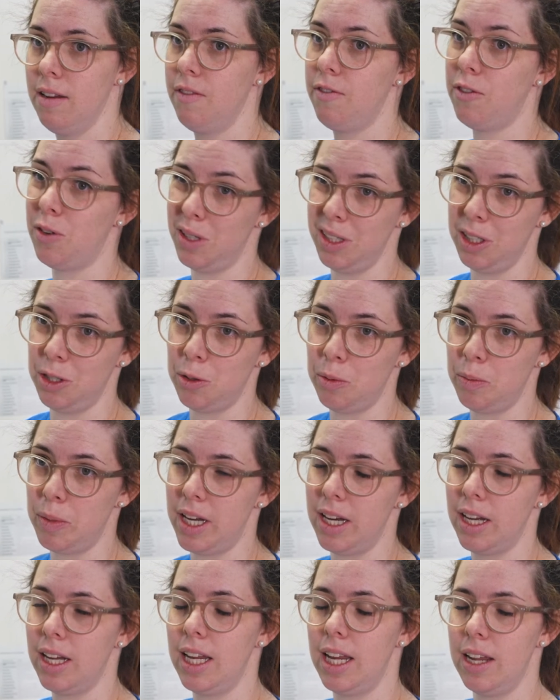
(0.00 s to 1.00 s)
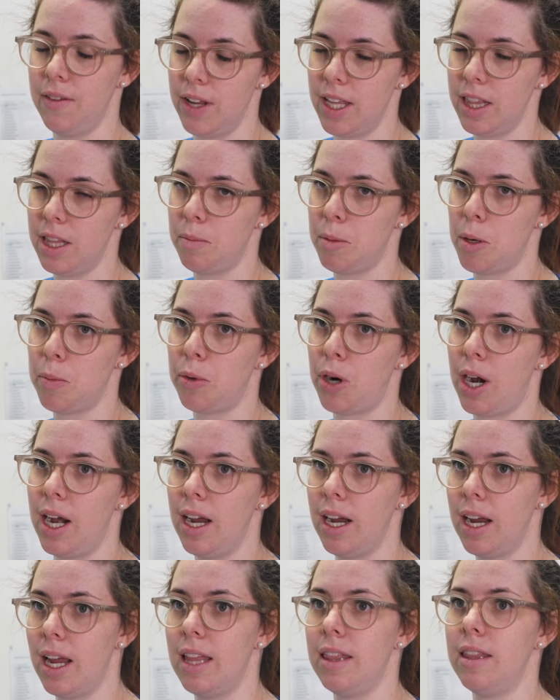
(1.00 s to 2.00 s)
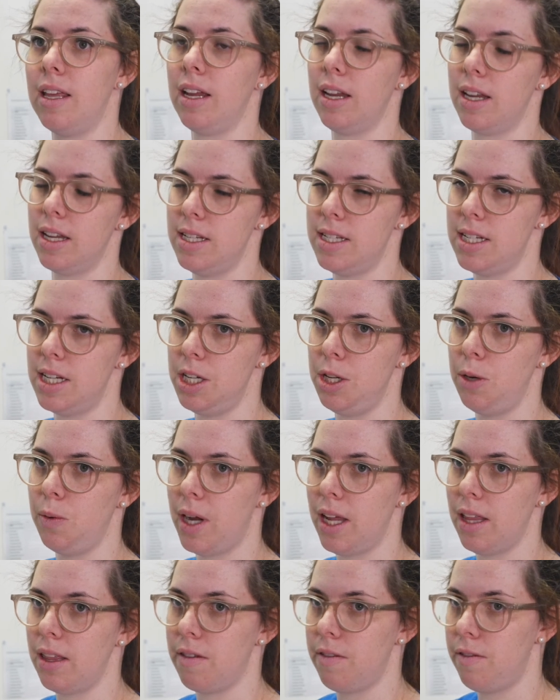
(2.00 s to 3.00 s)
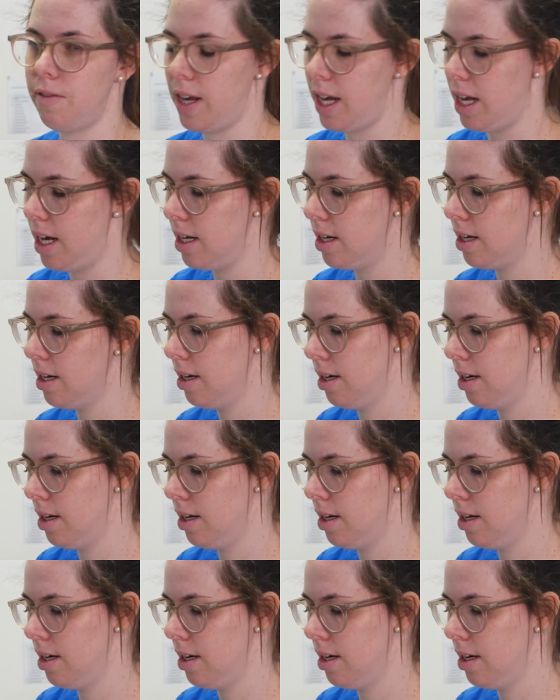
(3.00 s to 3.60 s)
for a little bit, giving them a break, and then continuing the feed.